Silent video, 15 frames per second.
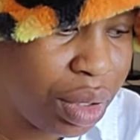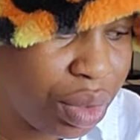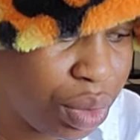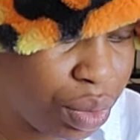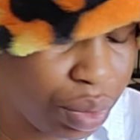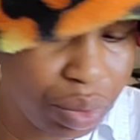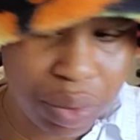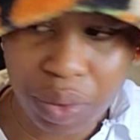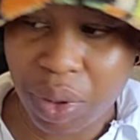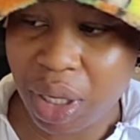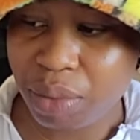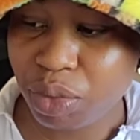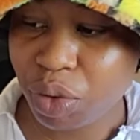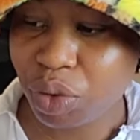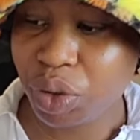so
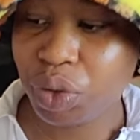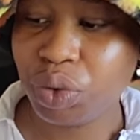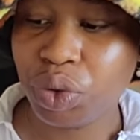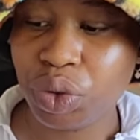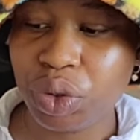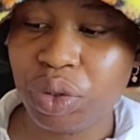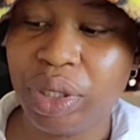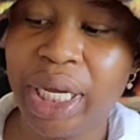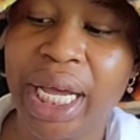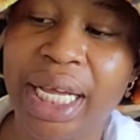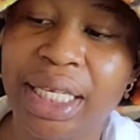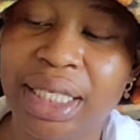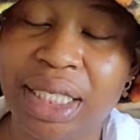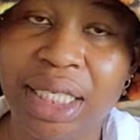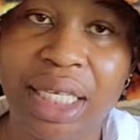I'm not going to show you
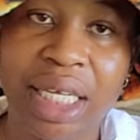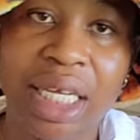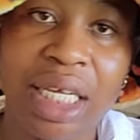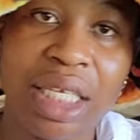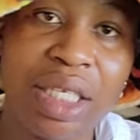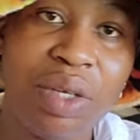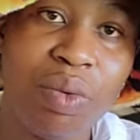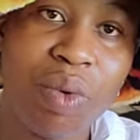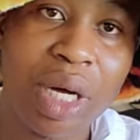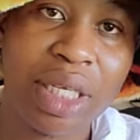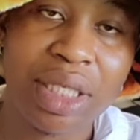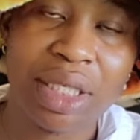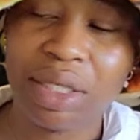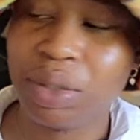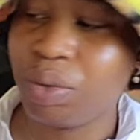guys the
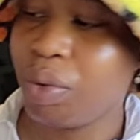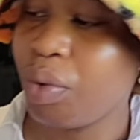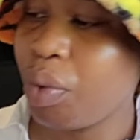ones